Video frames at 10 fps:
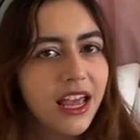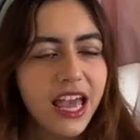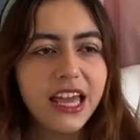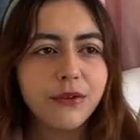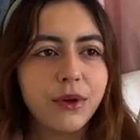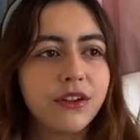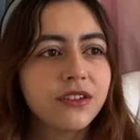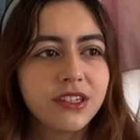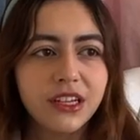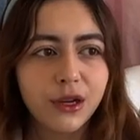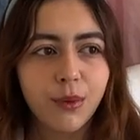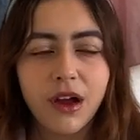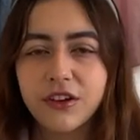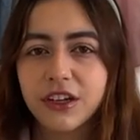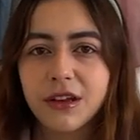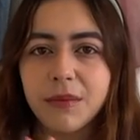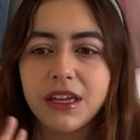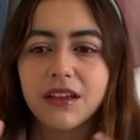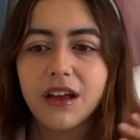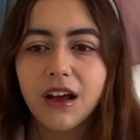and when you're studying abroad you're going to
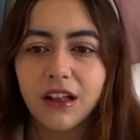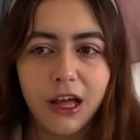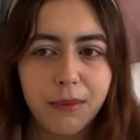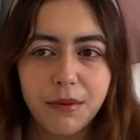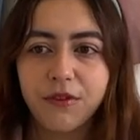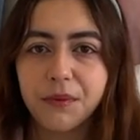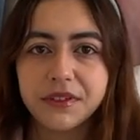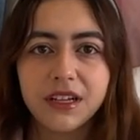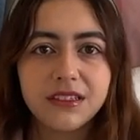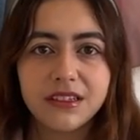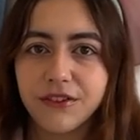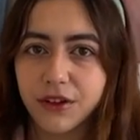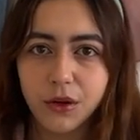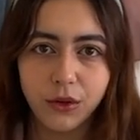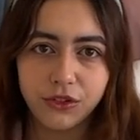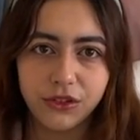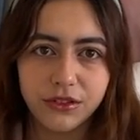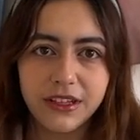meet a lot of people from tons of different cultures.